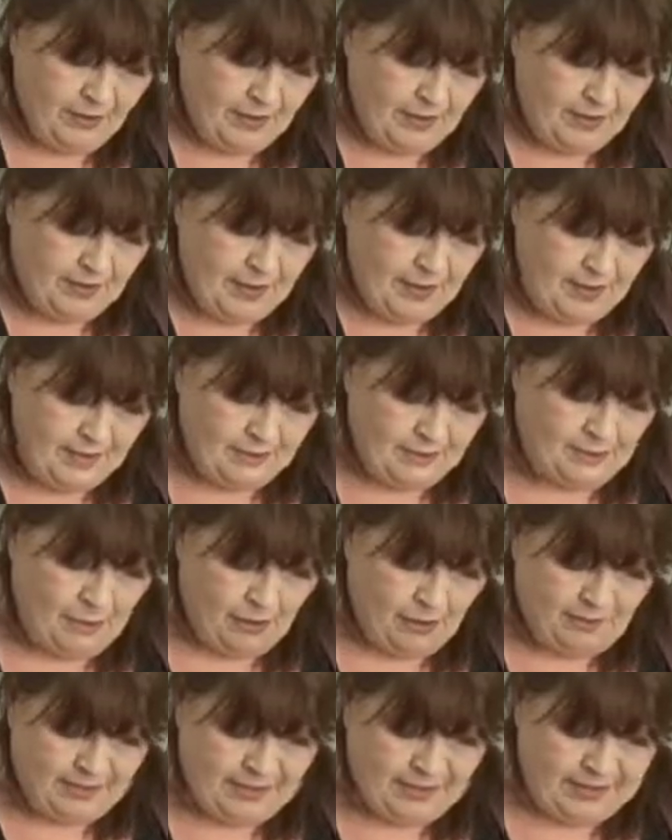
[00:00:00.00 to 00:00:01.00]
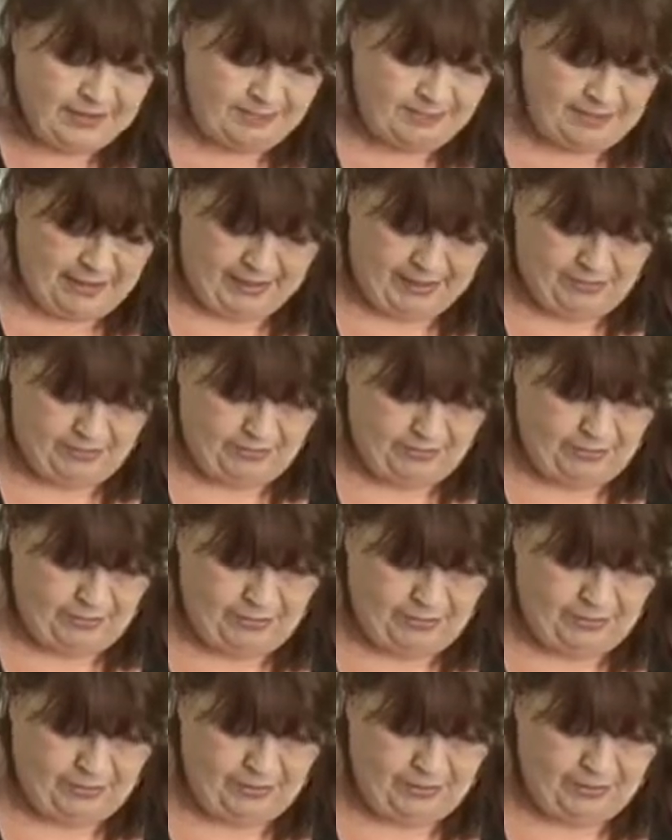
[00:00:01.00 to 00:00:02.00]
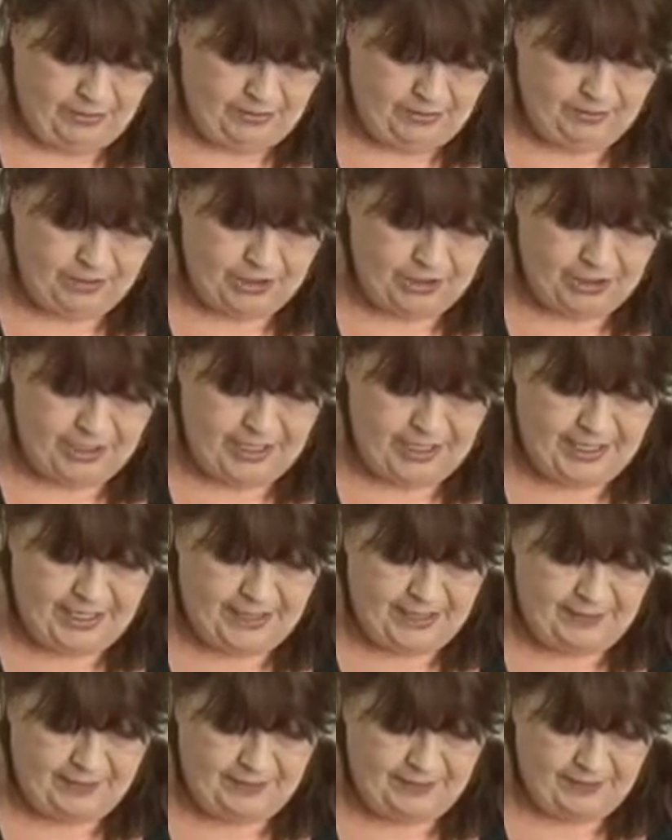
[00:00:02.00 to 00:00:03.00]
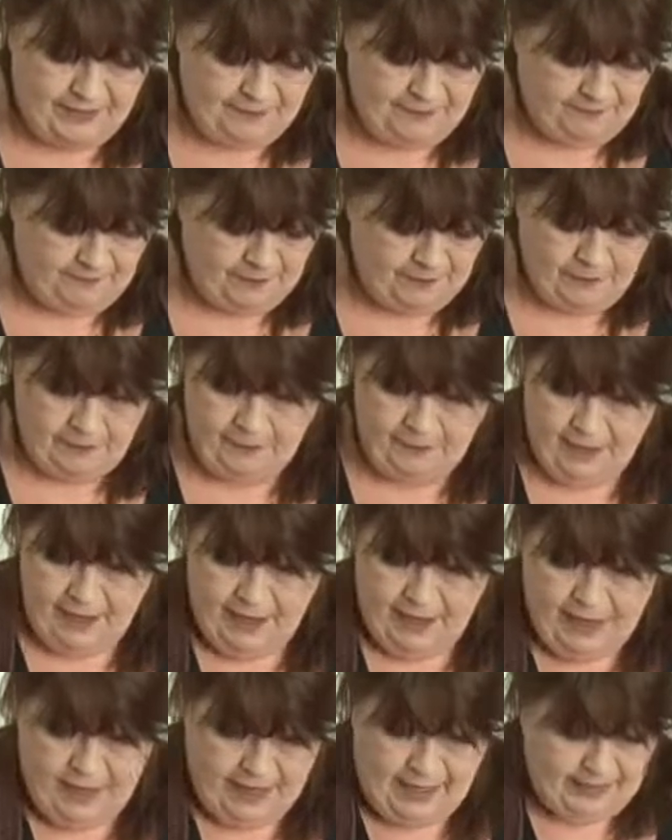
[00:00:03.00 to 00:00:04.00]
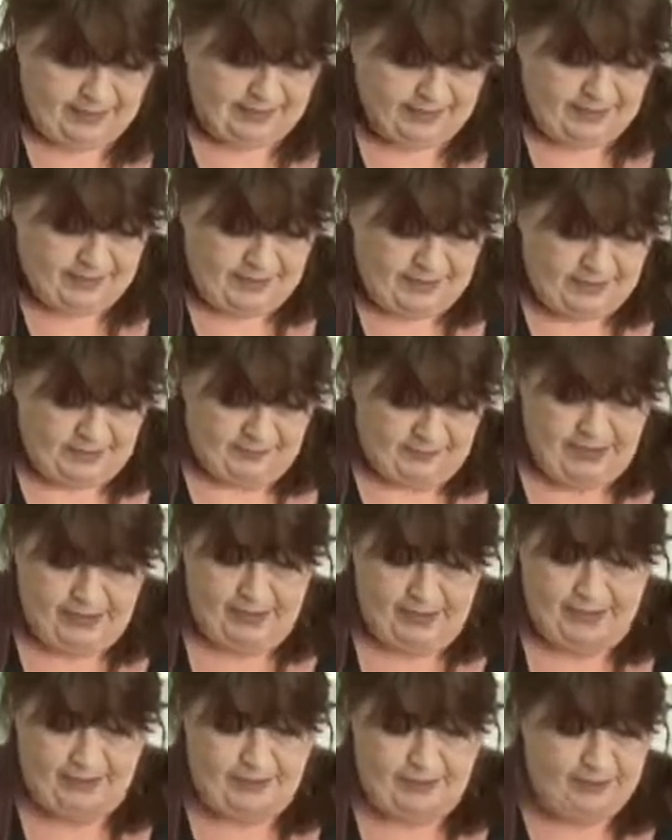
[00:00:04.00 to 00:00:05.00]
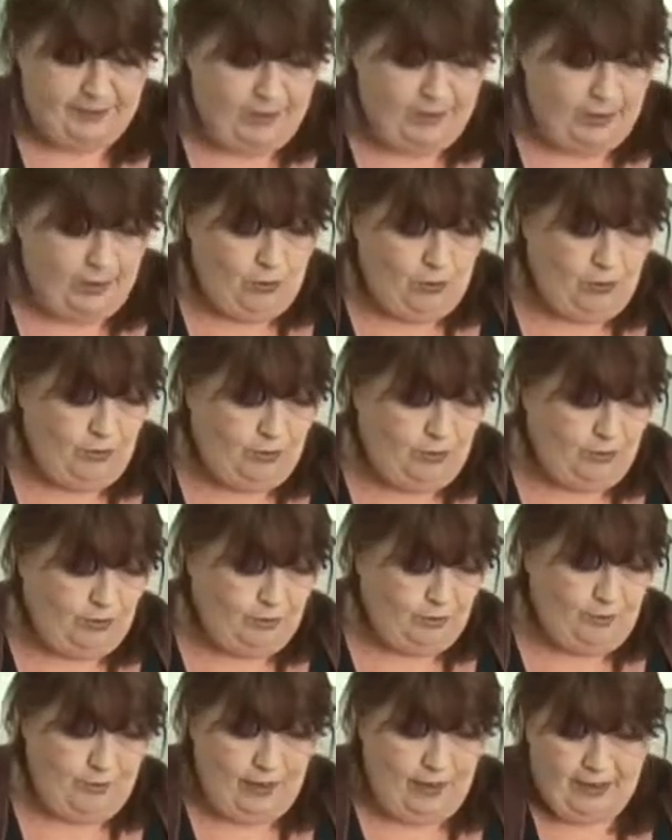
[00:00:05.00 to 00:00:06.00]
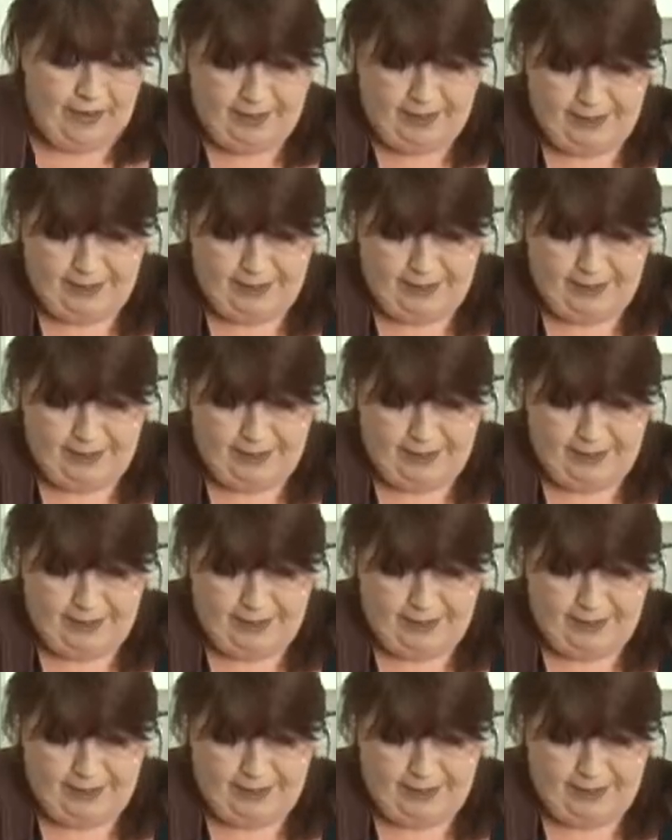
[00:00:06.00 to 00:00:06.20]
So let's pop this back through the machine, and that gives me all of my